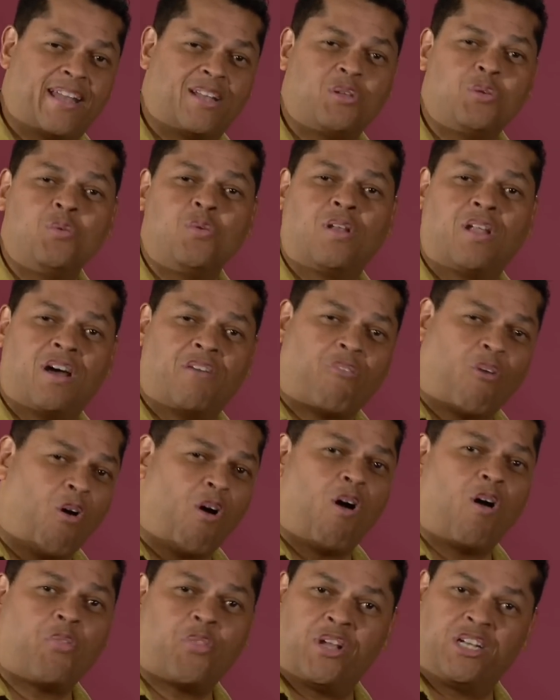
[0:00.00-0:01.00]
and you love
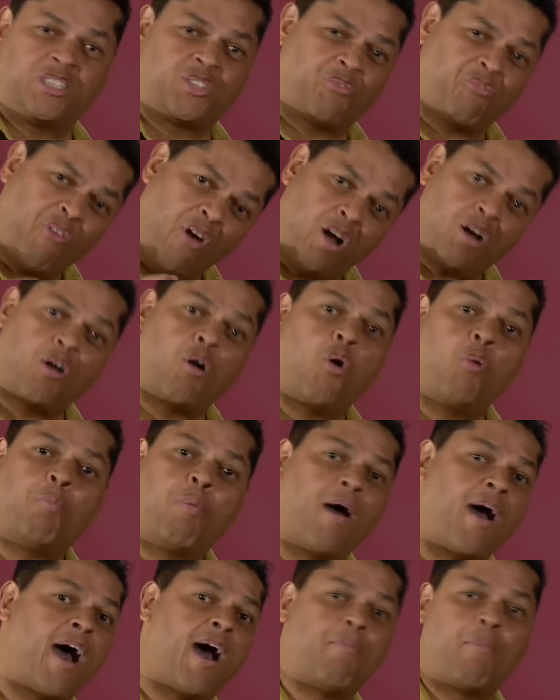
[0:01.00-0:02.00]
all things Funko
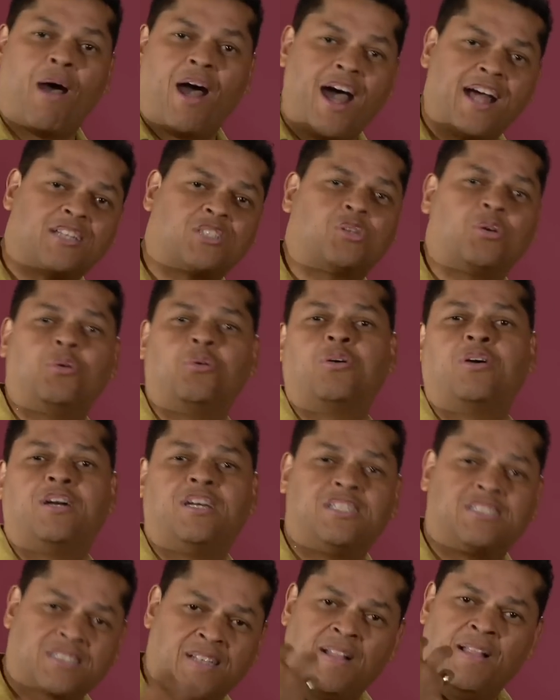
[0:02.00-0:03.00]
Pop, Hot
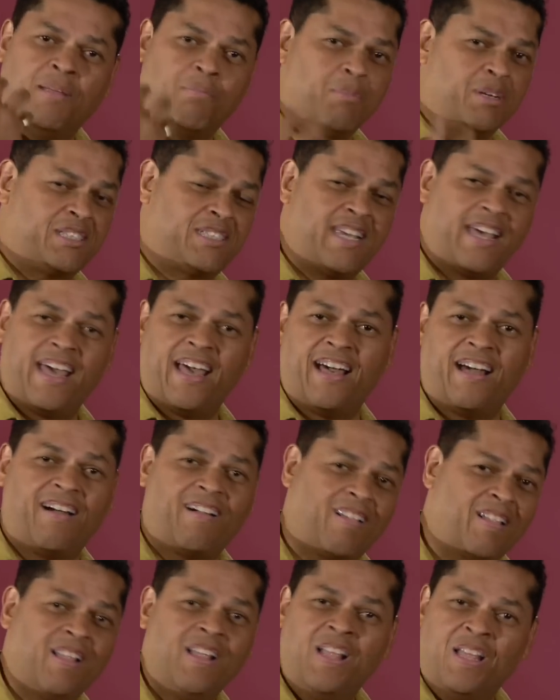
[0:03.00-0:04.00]
Toys,
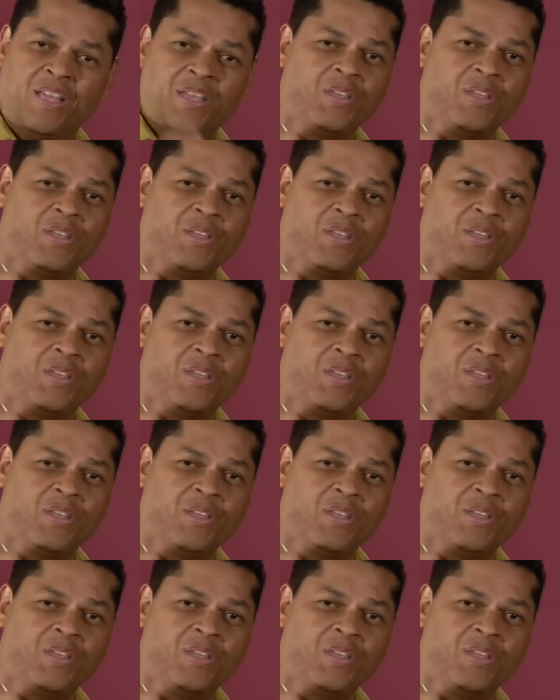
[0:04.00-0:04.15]
Mattel,